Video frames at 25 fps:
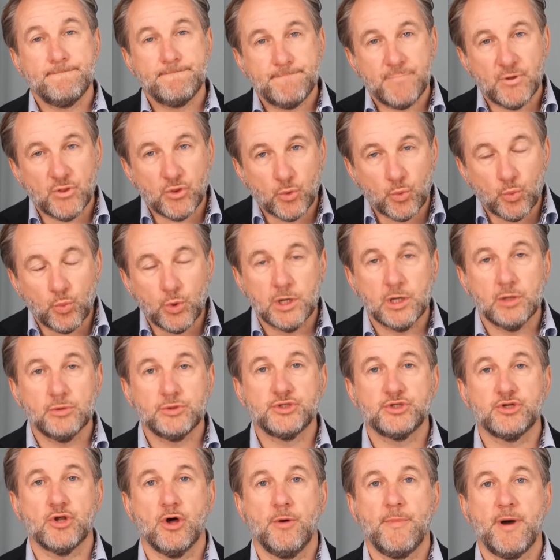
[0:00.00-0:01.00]
but the world
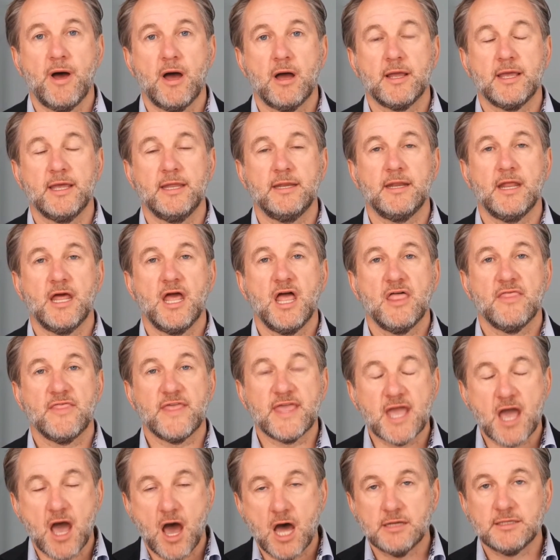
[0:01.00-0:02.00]
stock market,
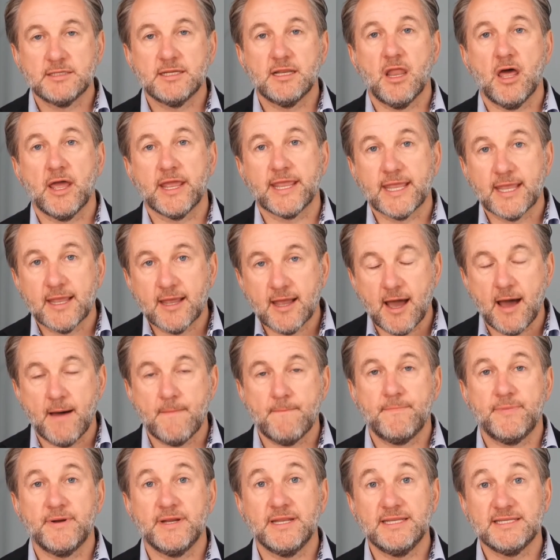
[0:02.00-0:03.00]
the underlying
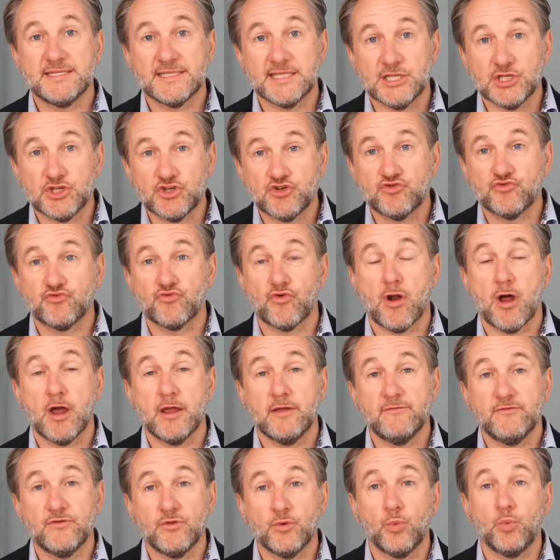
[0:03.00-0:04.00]
companies that
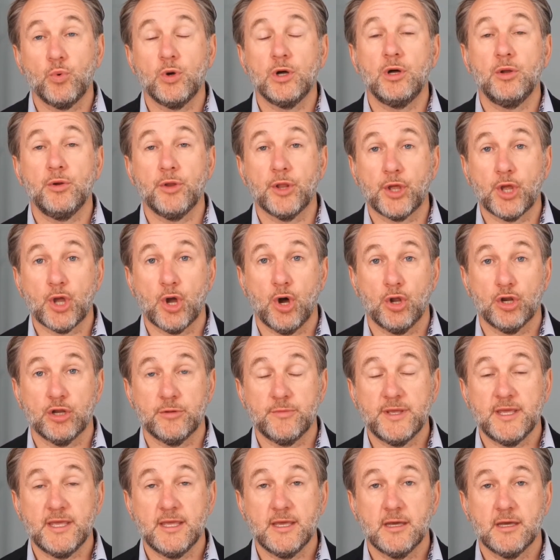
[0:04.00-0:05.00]
drive the world
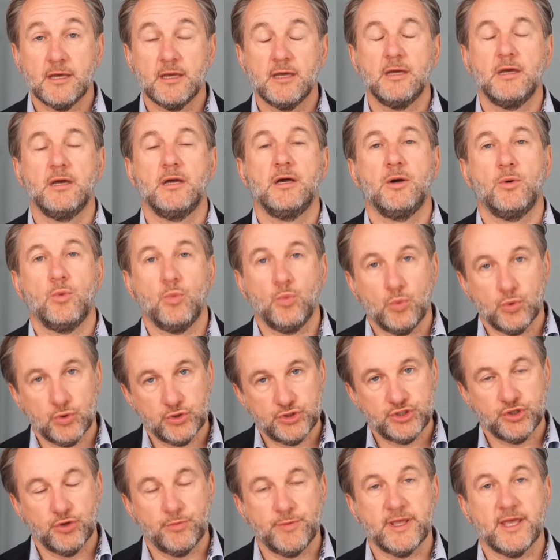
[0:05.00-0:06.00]
economy will
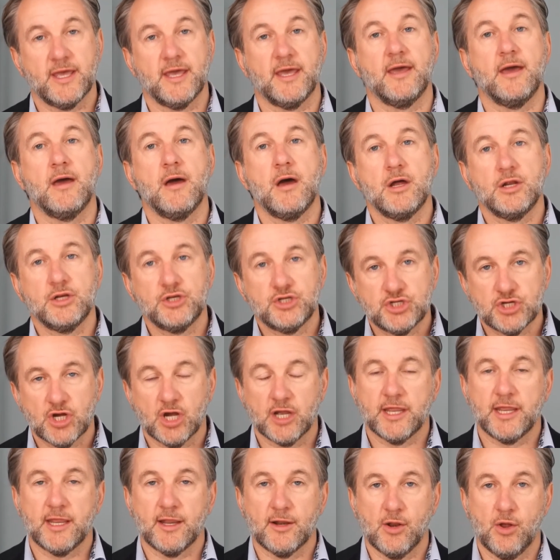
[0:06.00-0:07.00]
still be here,
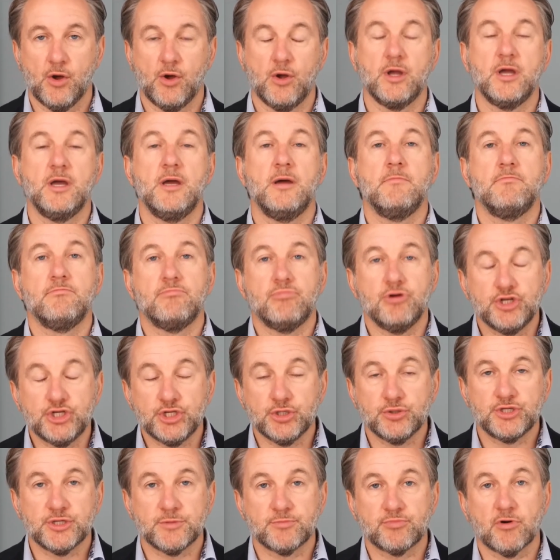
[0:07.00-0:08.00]
chugging along,
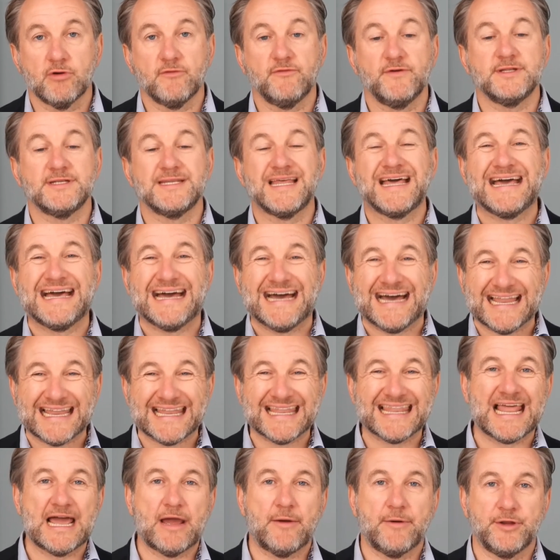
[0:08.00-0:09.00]
producing profits,
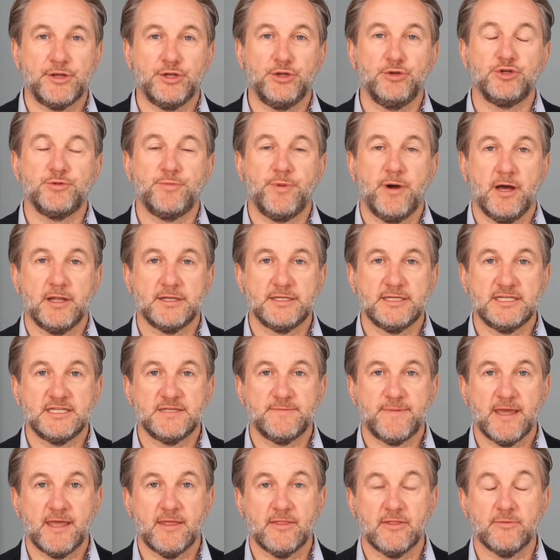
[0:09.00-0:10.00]
allowing you to
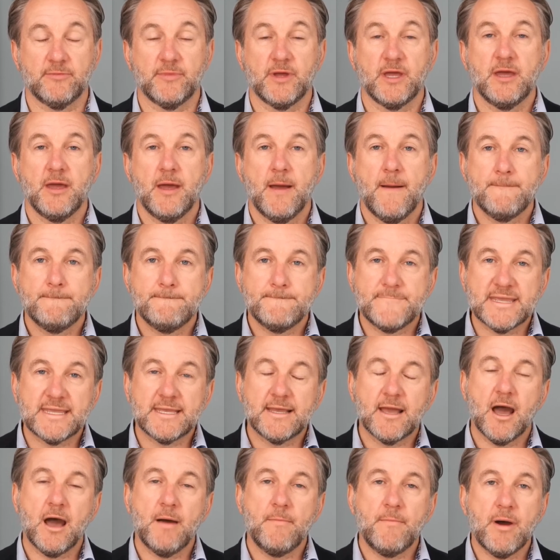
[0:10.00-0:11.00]
participate in them.
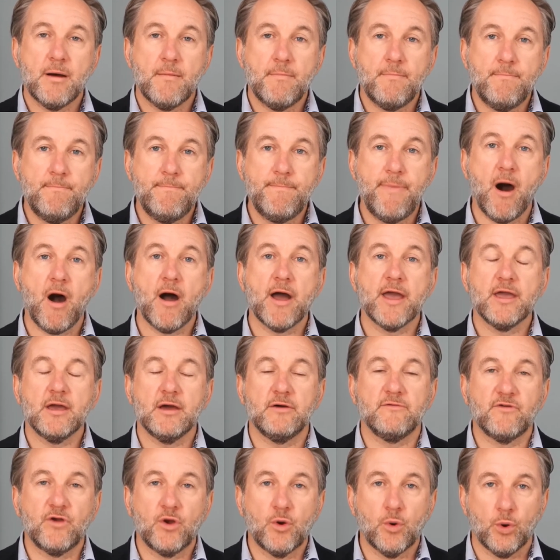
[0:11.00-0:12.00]
Become a buyer
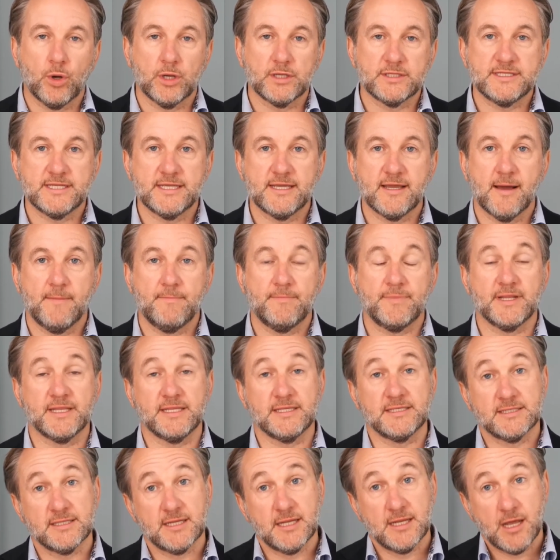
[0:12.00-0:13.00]
of quality
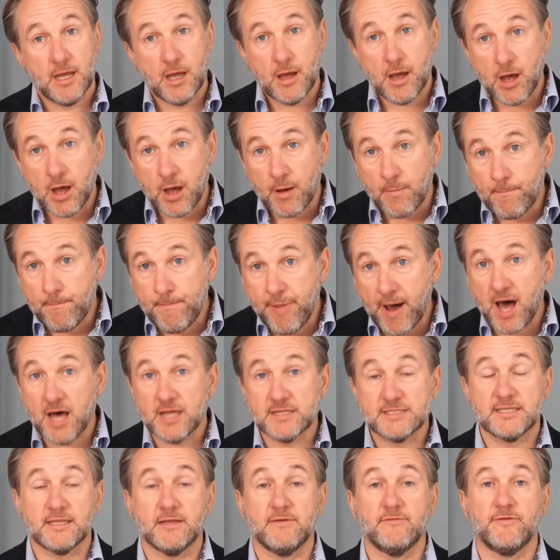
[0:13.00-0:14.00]
companies, a
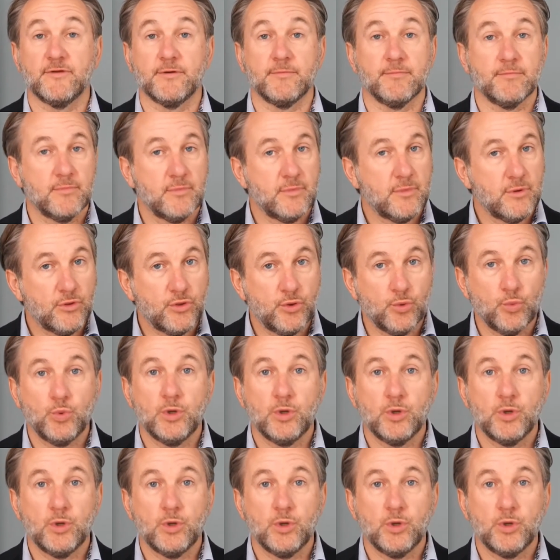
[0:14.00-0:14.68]
basket of them, the